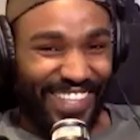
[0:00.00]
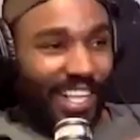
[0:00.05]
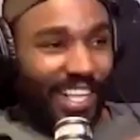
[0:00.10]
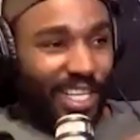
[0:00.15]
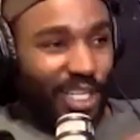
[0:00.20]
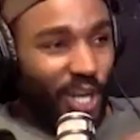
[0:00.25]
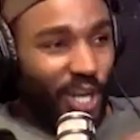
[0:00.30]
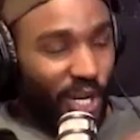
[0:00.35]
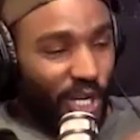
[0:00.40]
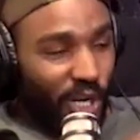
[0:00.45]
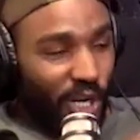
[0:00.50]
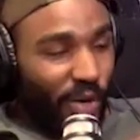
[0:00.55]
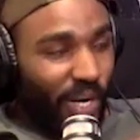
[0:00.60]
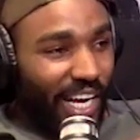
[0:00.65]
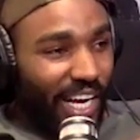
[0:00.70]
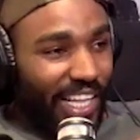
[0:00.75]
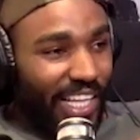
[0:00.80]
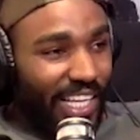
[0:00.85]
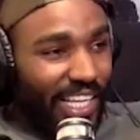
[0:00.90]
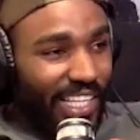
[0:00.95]
you, you know what
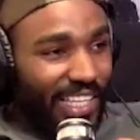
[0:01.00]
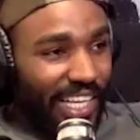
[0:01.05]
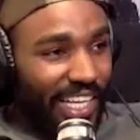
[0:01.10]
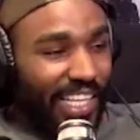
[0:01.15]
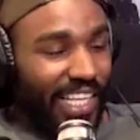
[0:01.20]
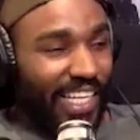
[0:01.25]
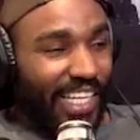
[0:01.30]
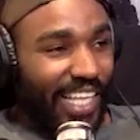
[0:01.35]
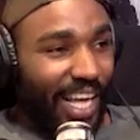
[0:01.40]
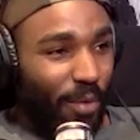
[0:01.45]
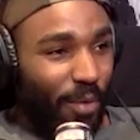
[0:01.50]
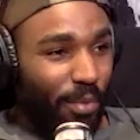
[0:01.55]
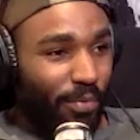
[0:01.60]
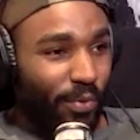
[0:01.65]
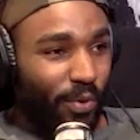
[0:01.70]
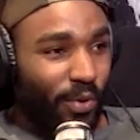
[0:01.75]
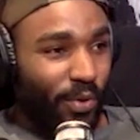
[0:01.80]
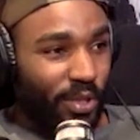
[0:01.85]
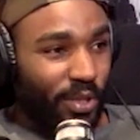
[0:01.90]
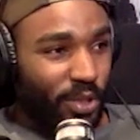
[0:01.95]
I liked? I like how
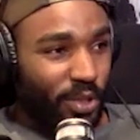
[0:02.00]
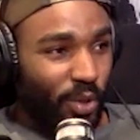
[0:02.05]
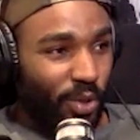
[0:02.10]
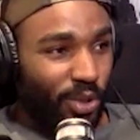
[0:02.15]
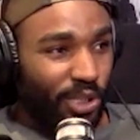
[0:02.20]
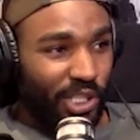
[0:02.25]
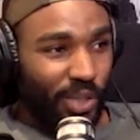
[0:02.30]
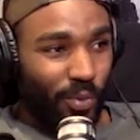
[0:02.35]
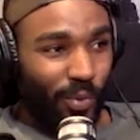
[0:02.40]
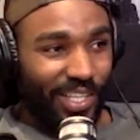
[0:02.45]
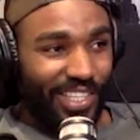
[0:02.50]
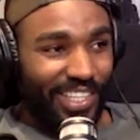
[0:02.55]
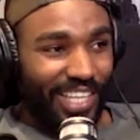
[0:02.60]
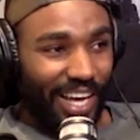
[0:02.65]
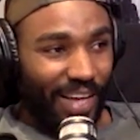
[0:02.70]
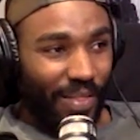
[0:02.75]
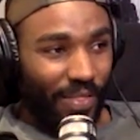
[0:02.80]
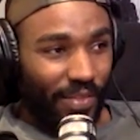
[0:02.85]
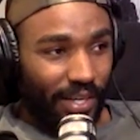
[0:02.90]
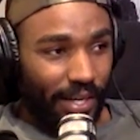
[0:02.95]
before this whole shit went
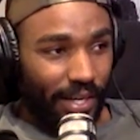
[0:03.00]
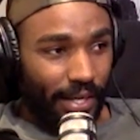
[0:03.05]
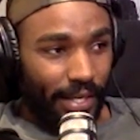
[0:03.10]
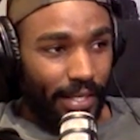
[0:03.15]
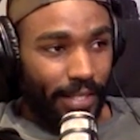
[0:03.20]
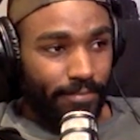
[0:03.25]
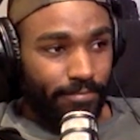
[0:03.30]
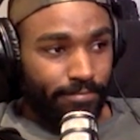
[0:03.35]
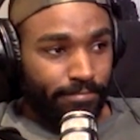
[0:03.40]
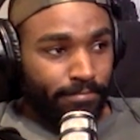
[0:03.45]
down, they're like,